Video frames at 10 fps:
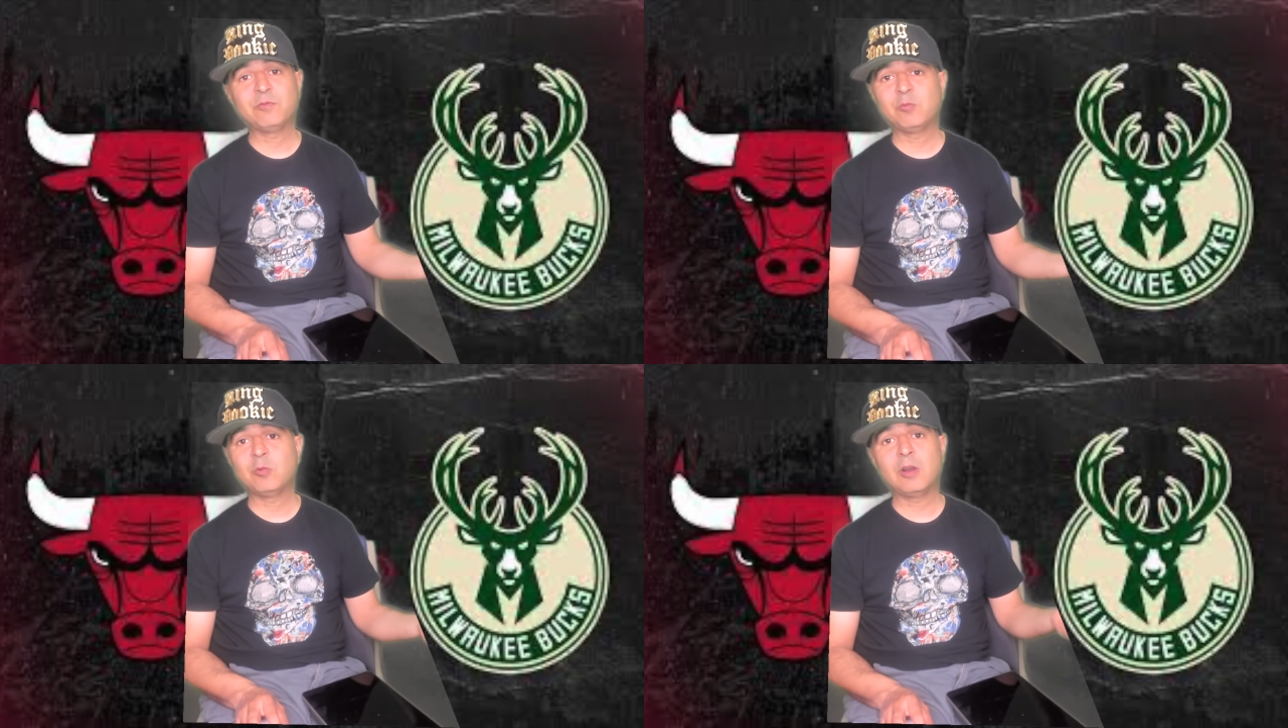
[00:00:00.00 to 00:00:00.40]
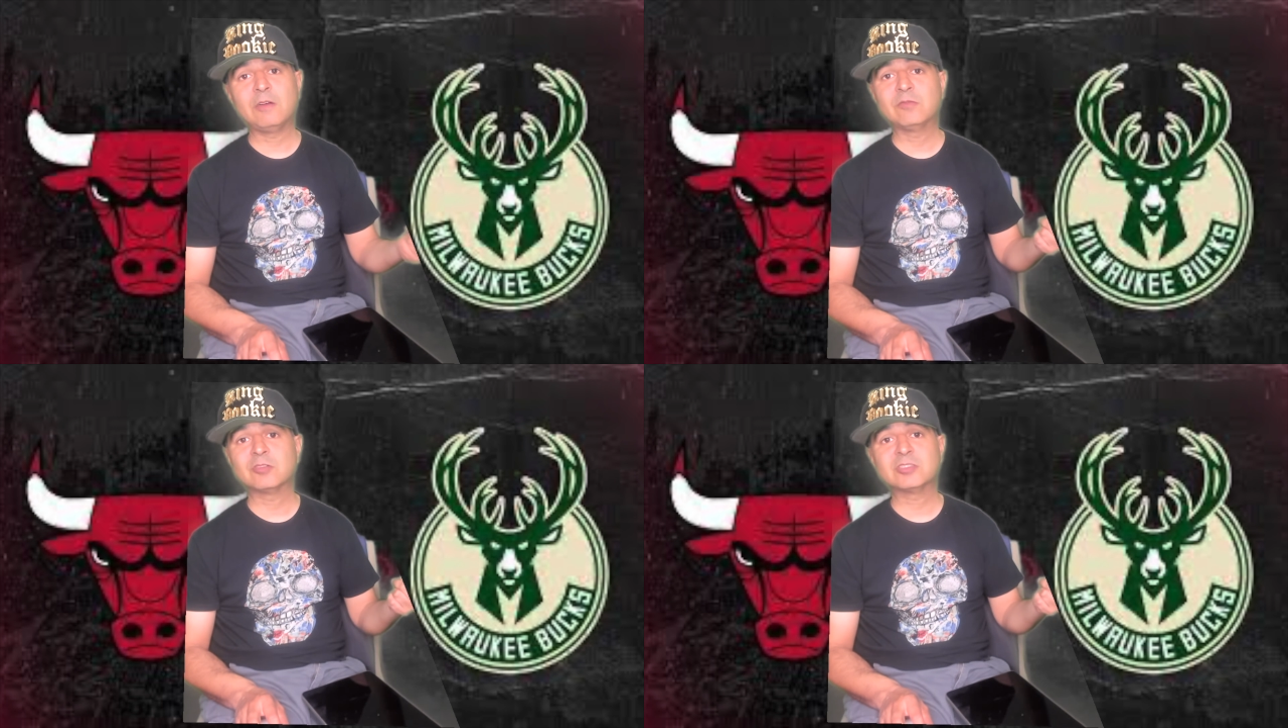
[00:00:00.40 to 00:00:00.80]

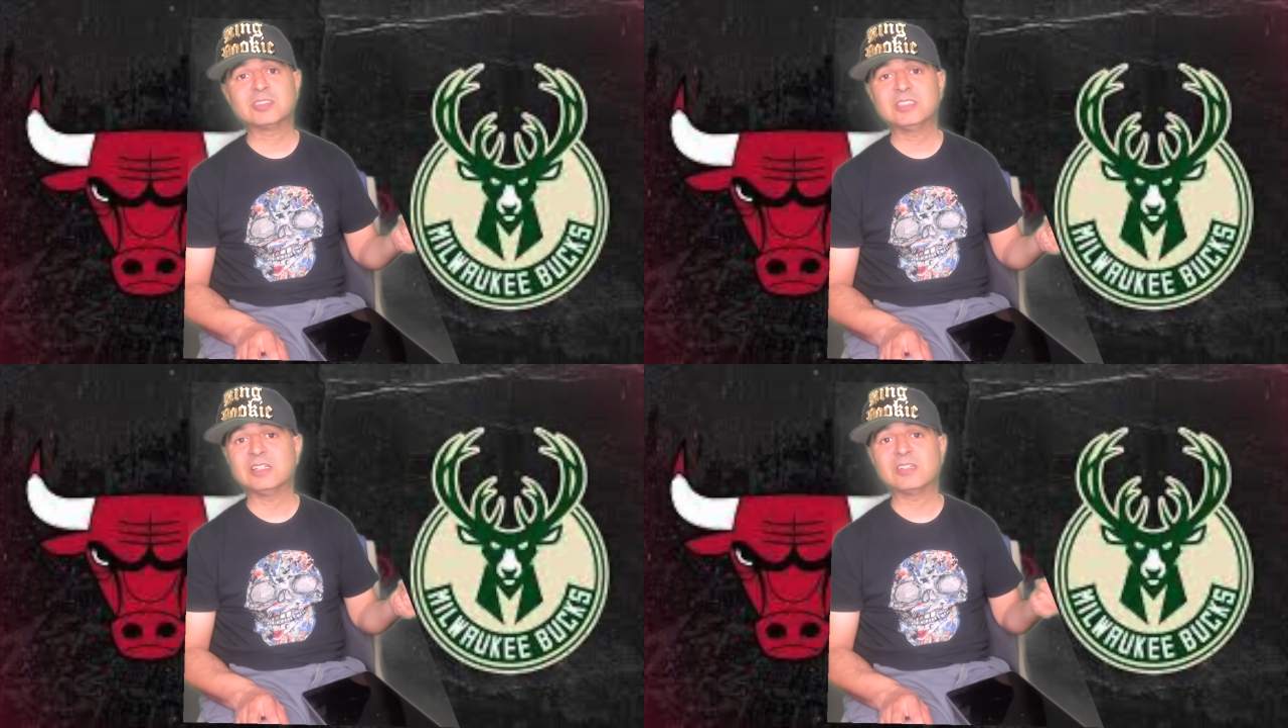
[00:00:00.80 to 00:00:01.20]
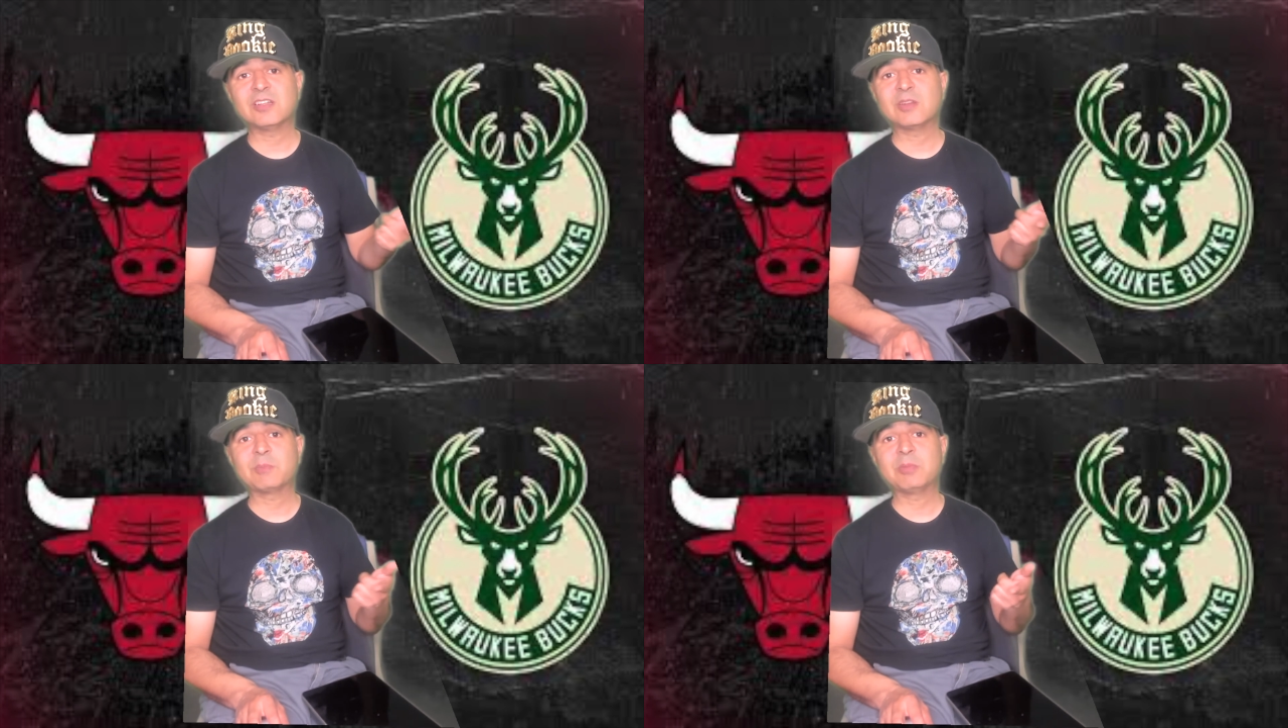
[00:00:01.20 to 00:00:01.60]
We'll see
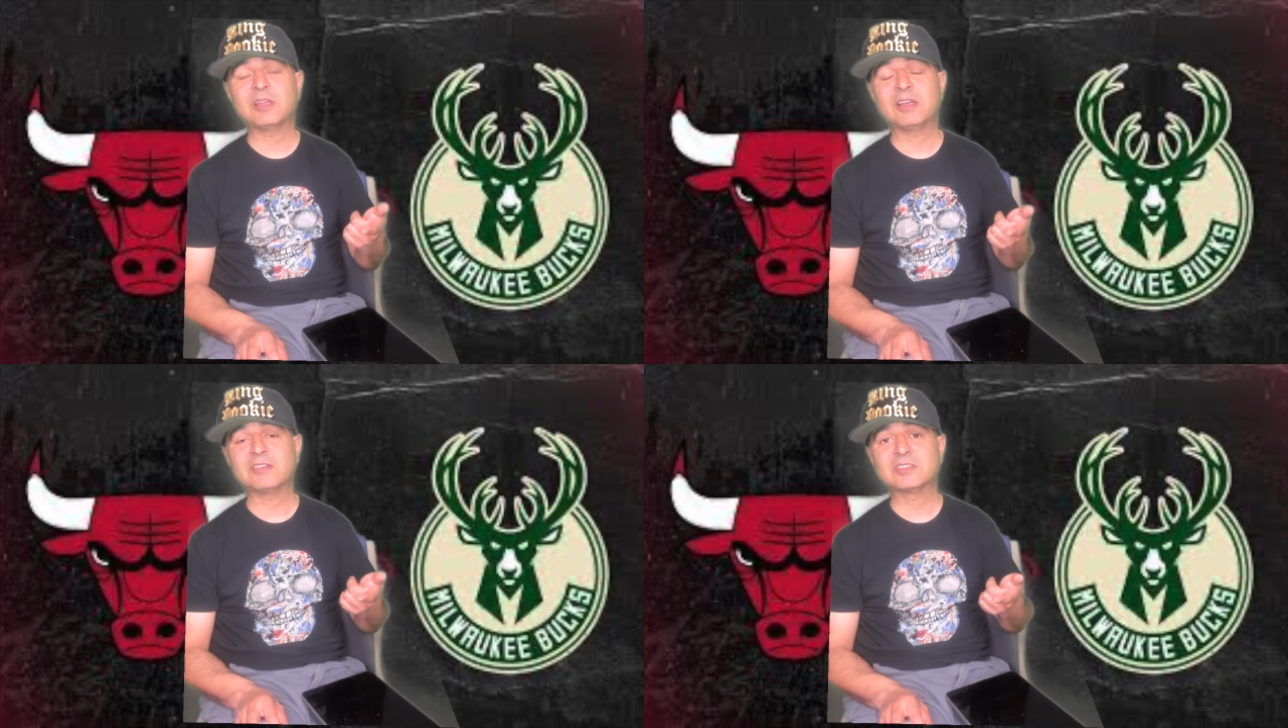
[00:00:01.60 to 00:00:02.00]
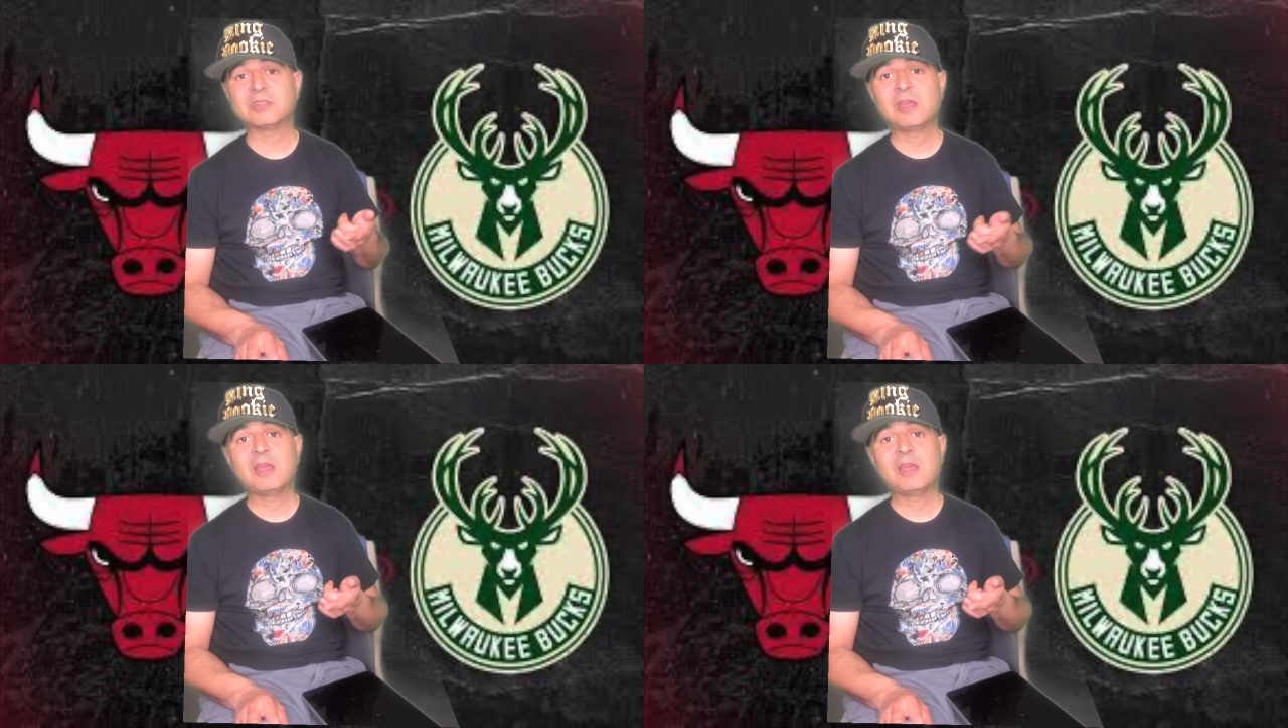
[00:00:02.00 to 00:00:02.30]
another playoffs